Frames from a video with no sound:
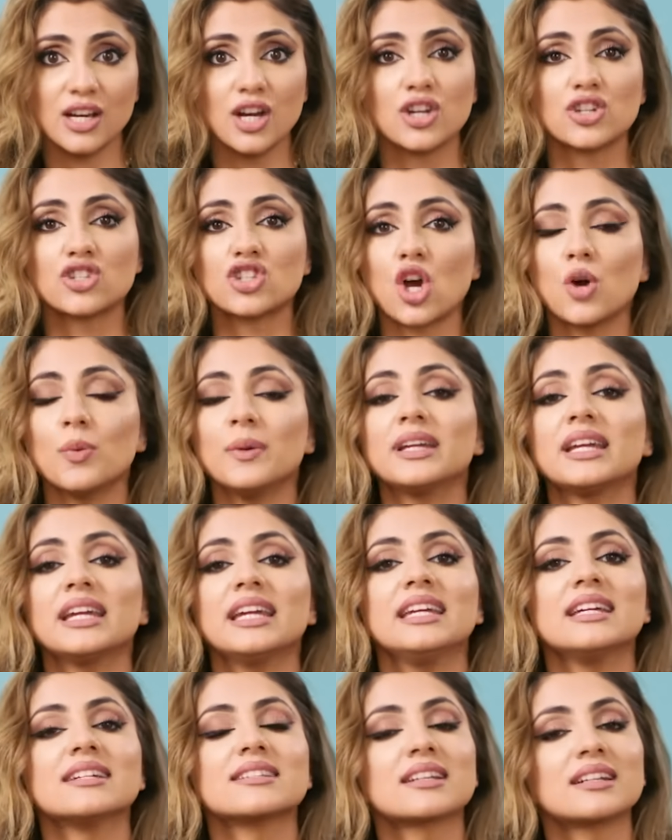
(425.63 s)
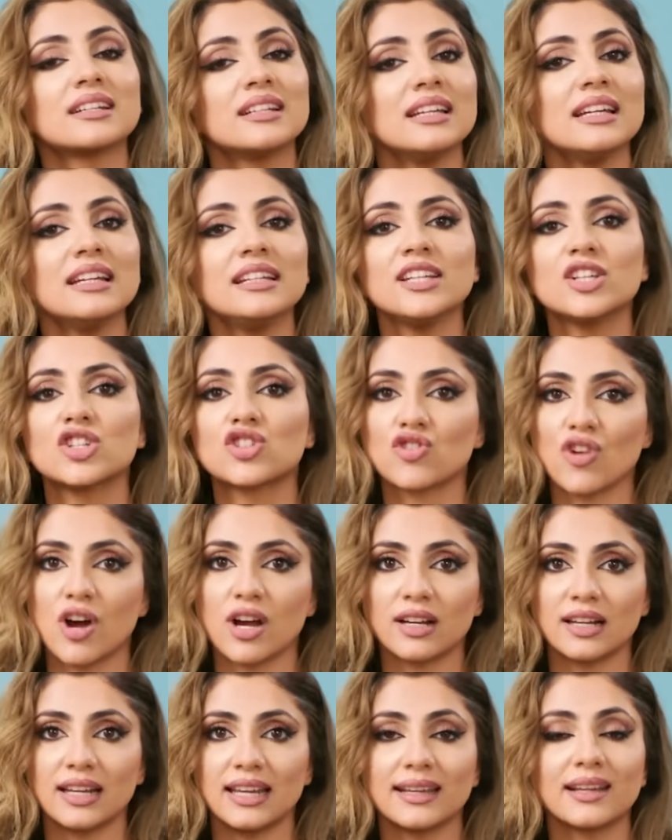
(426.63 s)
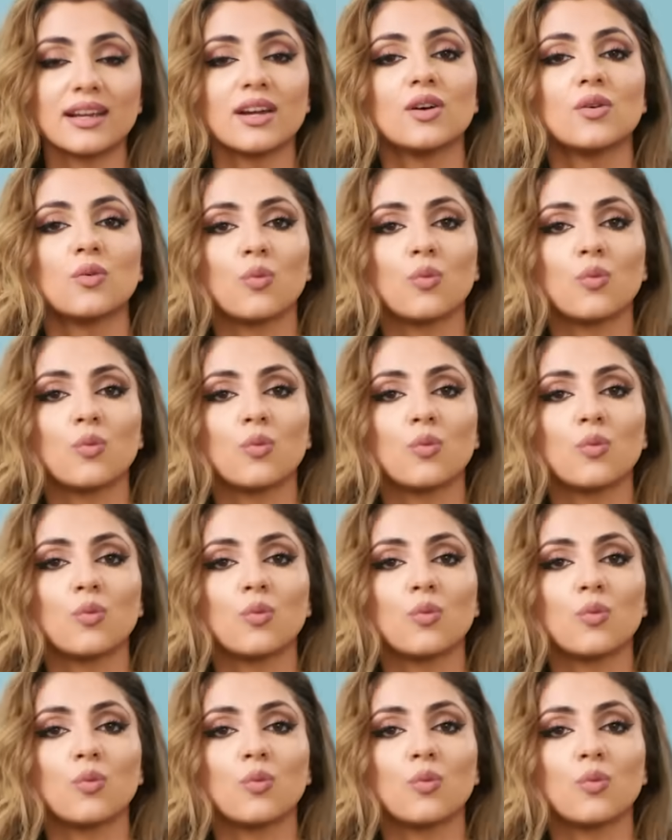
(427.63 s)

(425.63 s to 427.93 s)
showing he is clearly struggling